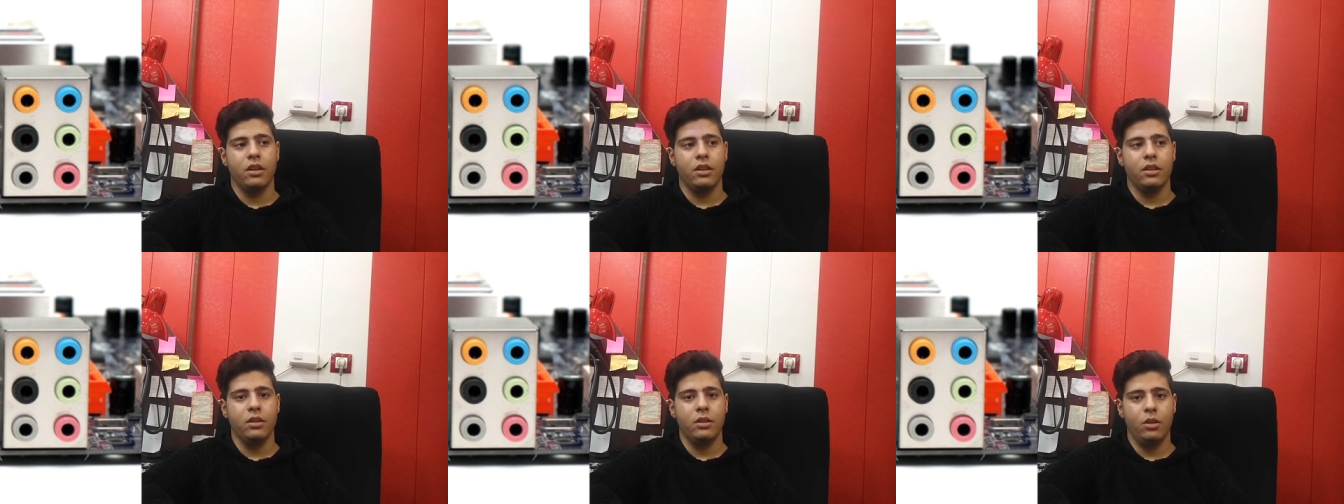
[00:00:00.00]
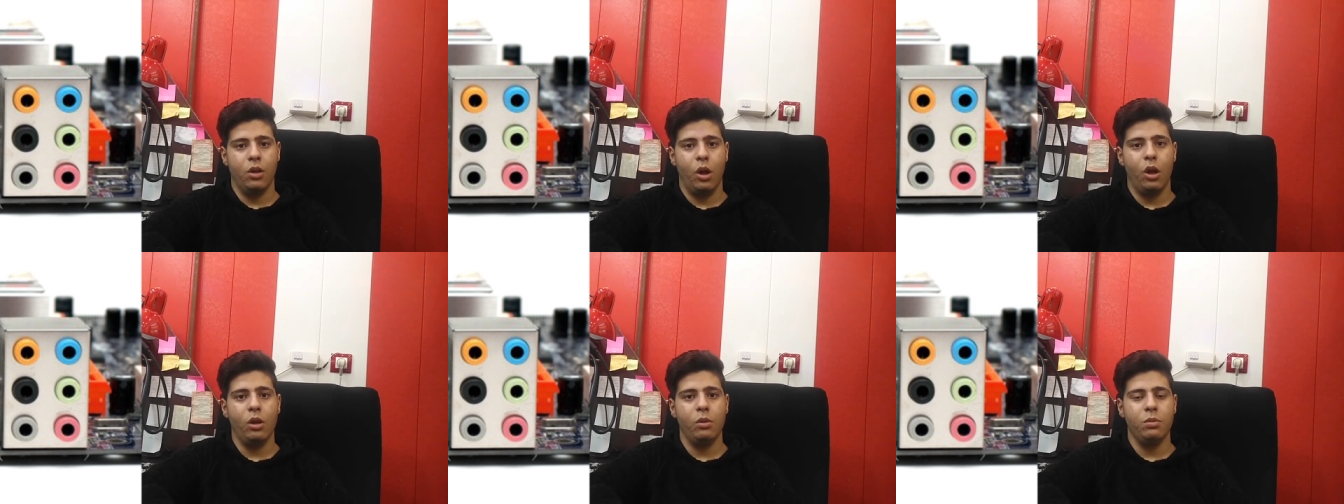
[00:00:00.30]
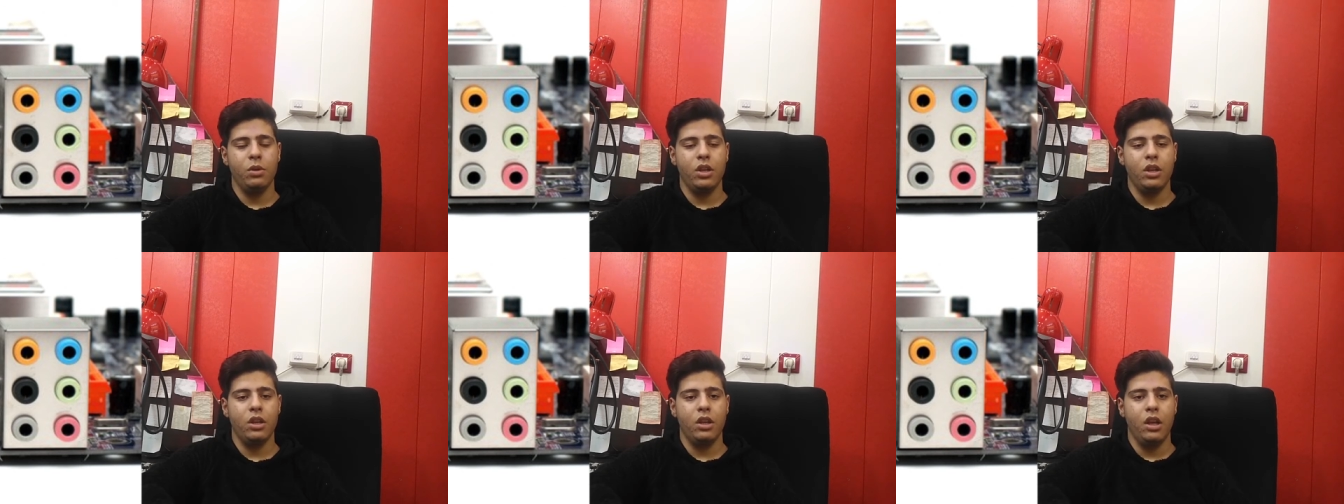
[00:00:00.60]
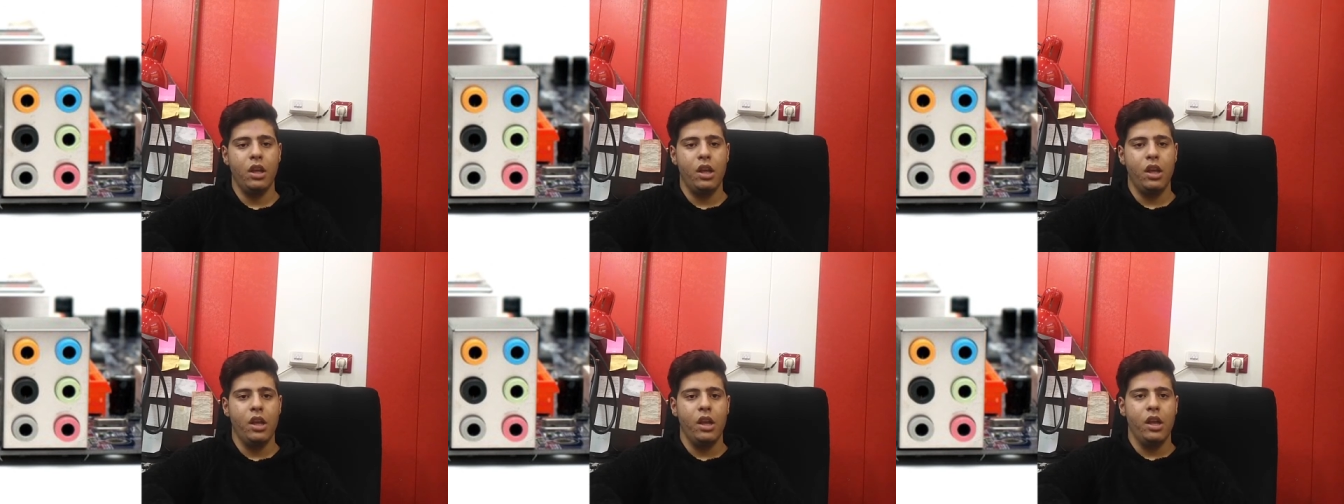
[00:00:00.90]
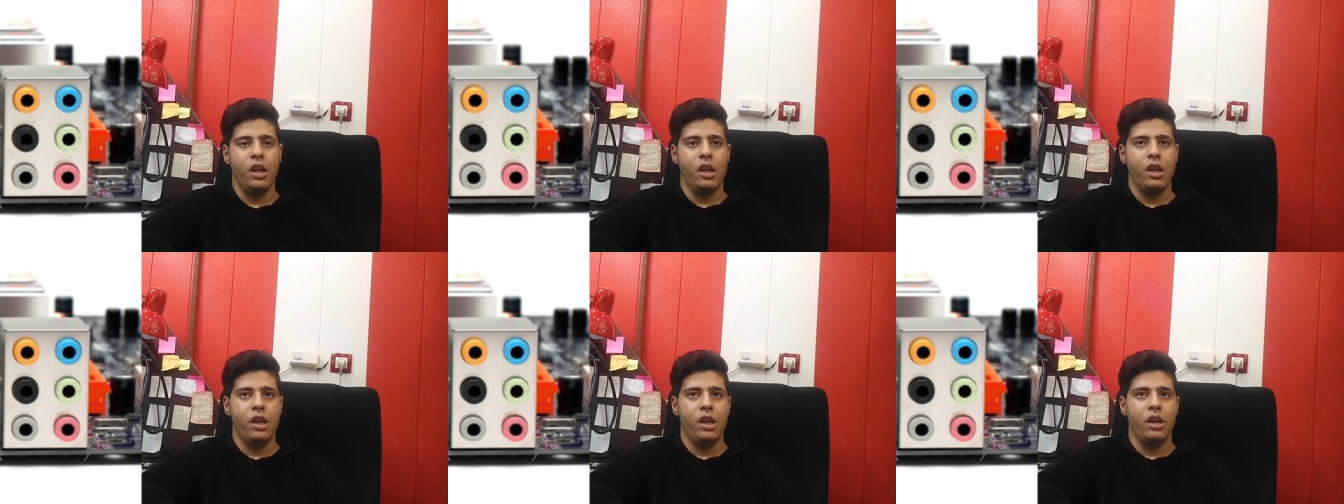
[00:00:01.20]
Dolby,
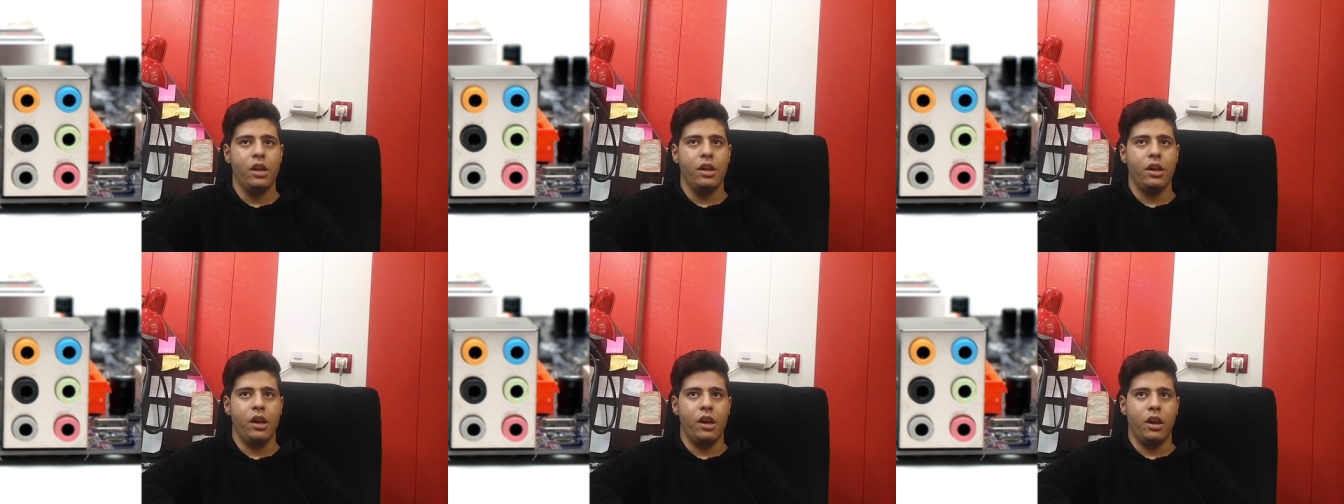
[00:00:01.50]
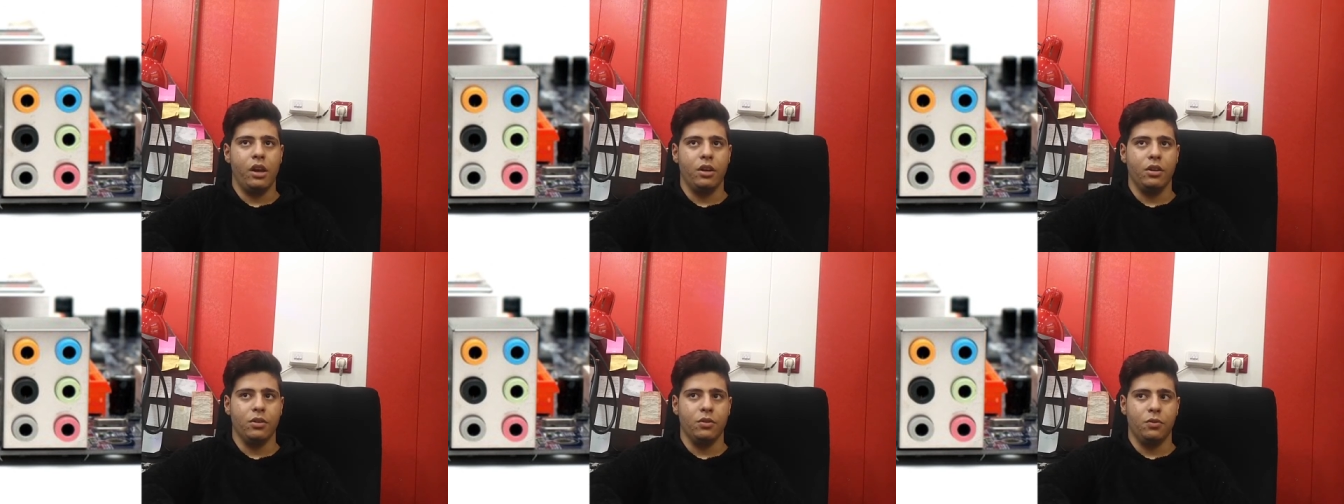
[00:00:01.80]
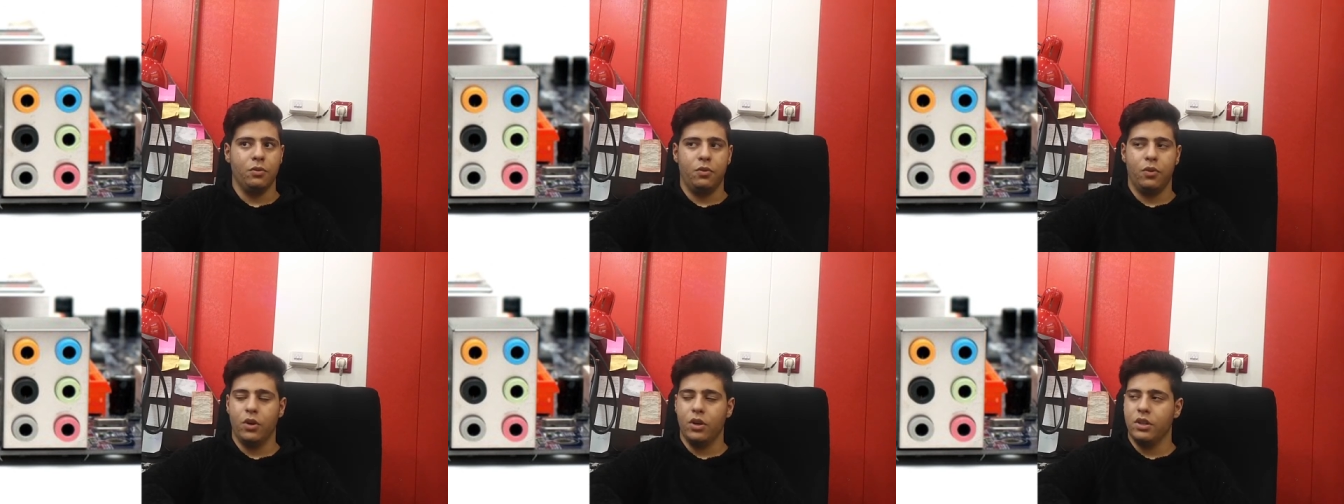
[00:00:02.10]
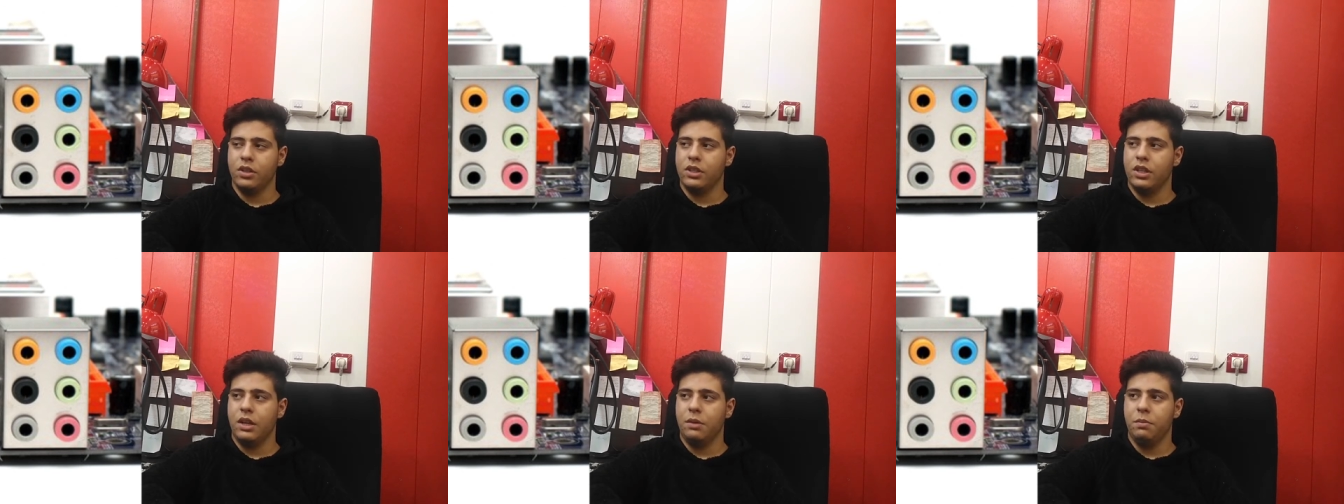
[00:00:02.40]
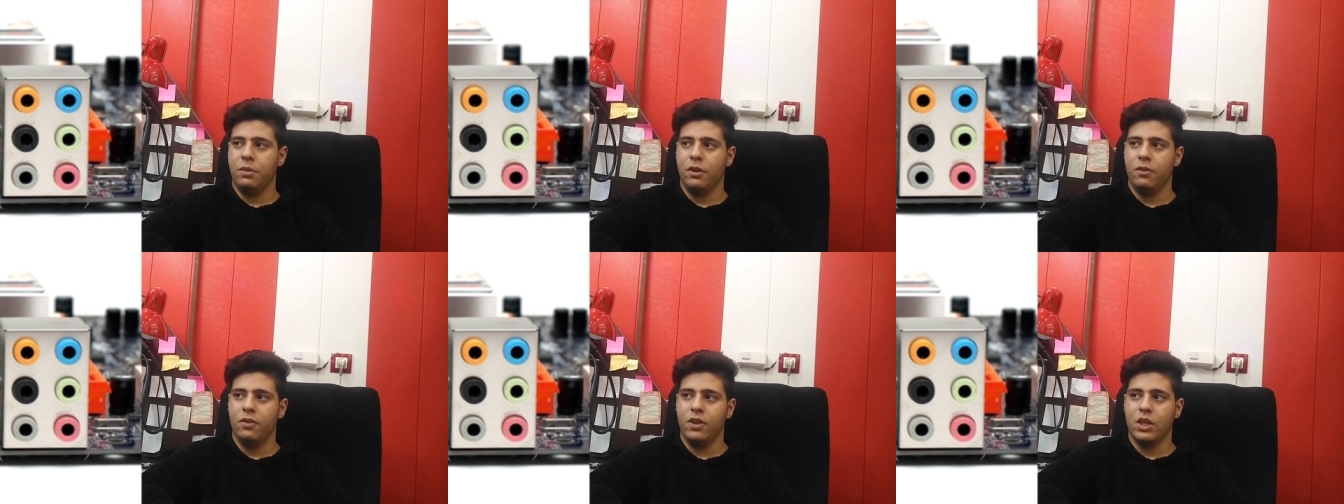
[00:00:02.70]
for example,
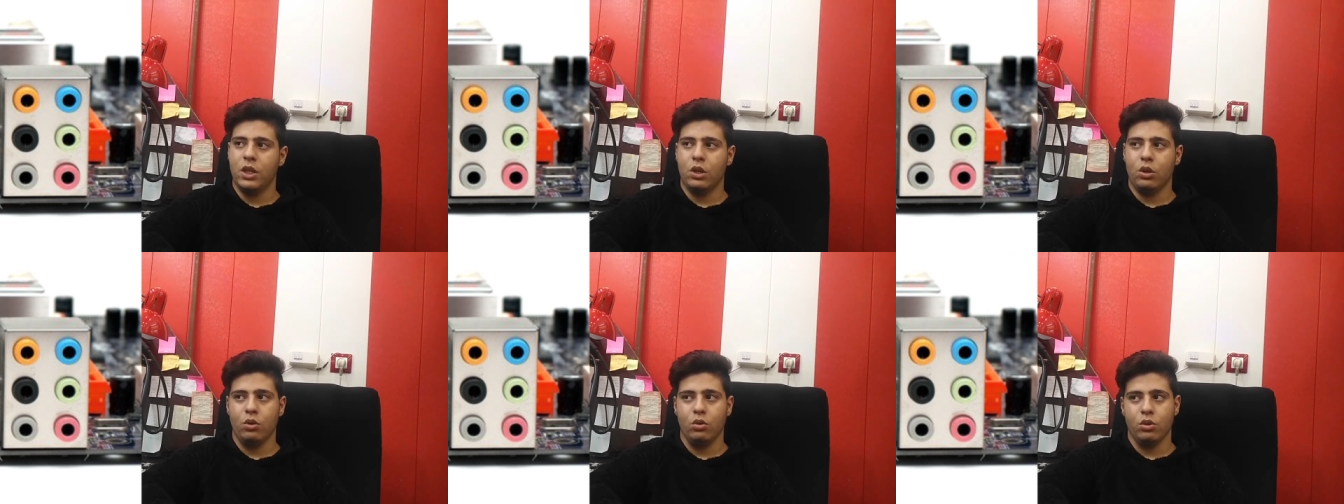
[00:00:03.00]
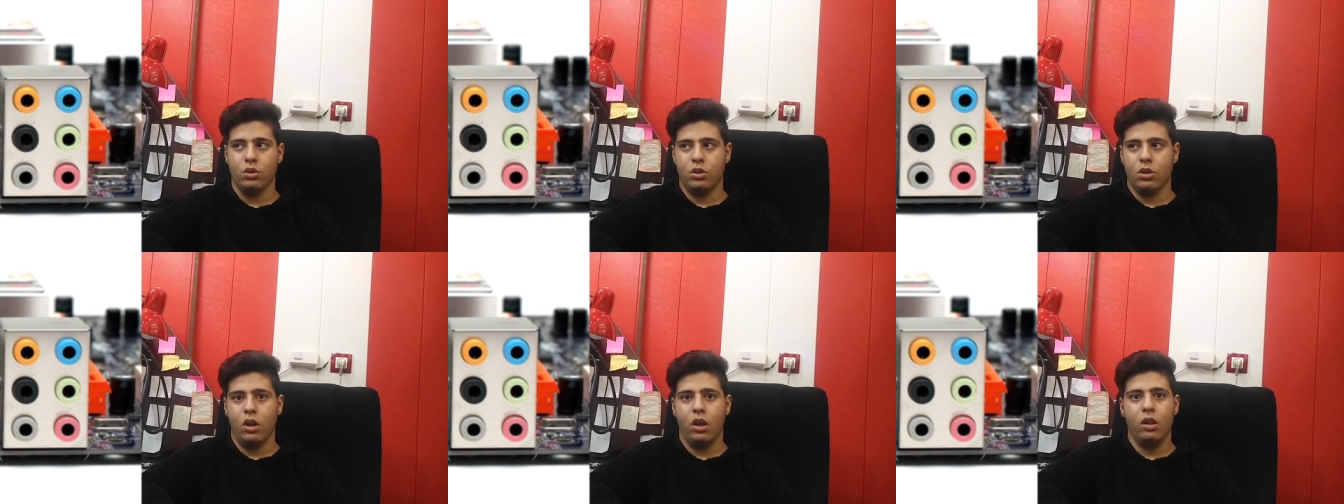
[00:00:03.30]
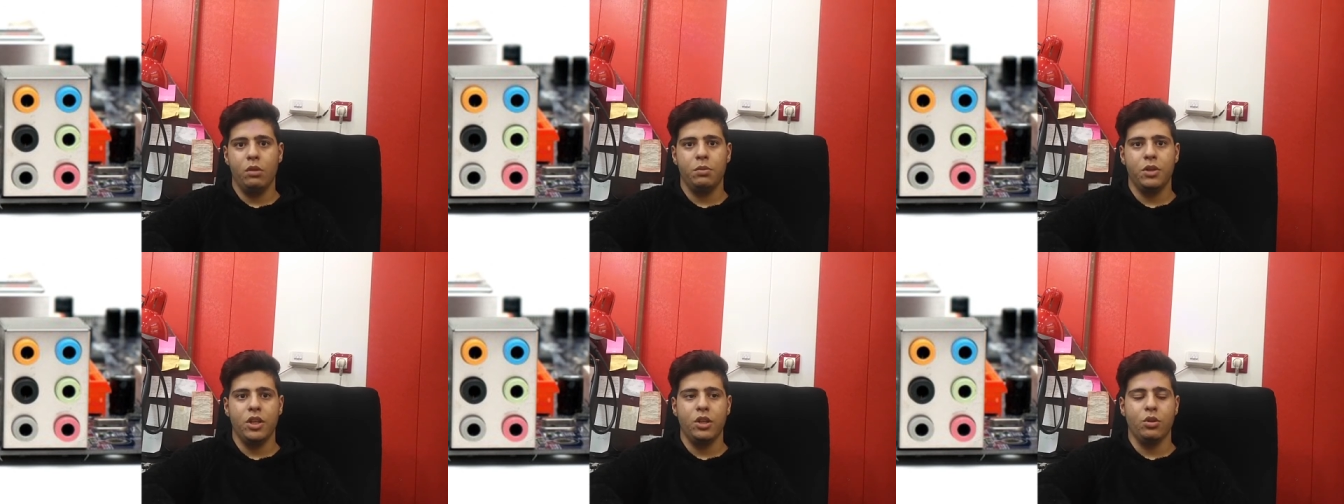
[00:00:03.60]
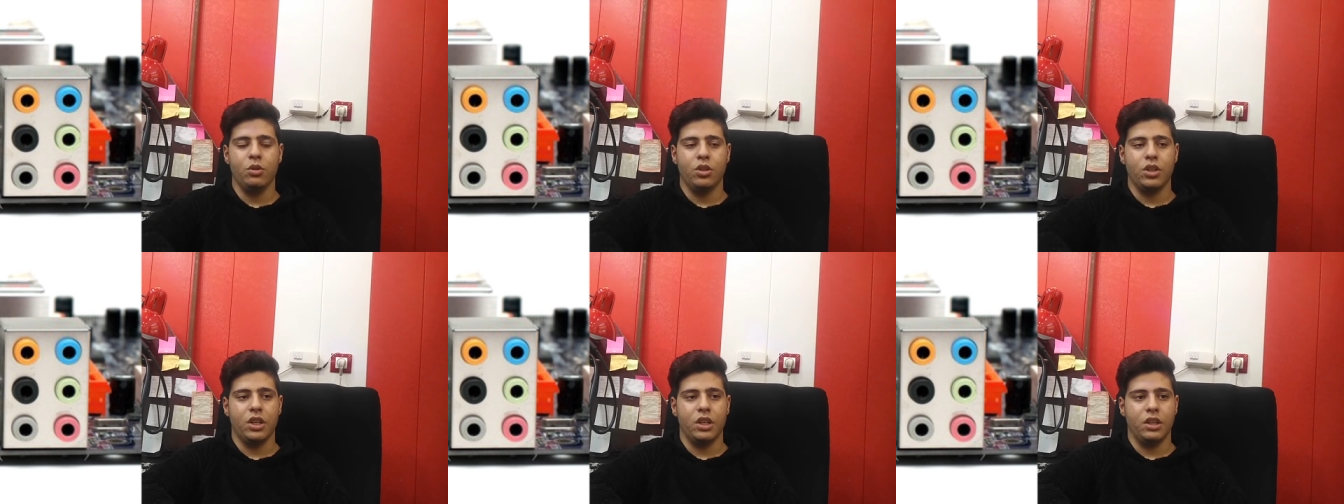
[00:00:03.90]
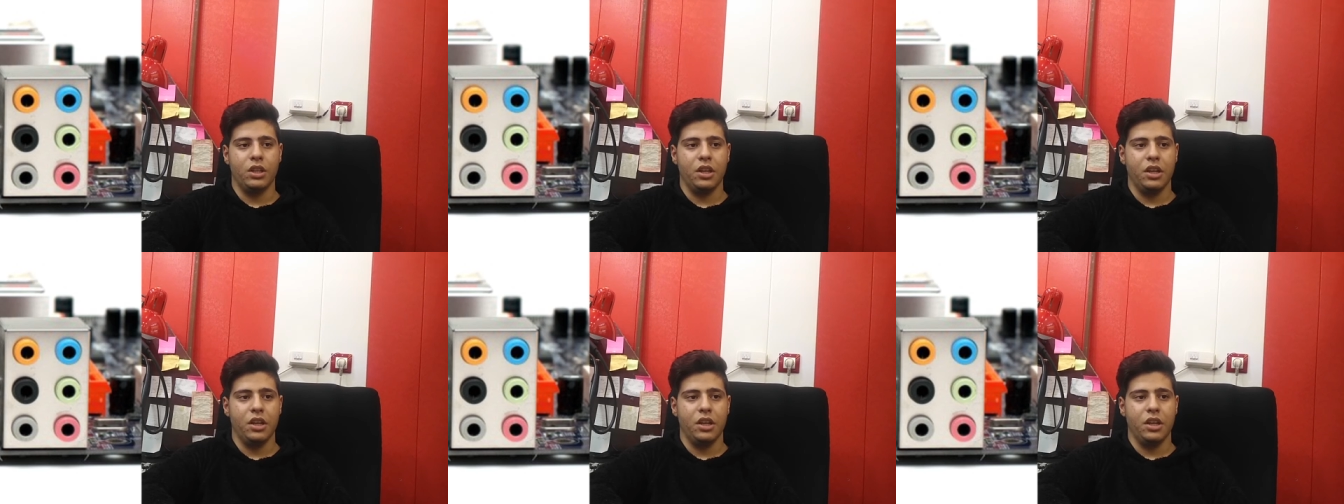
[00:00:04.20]
when you use Dolby, you can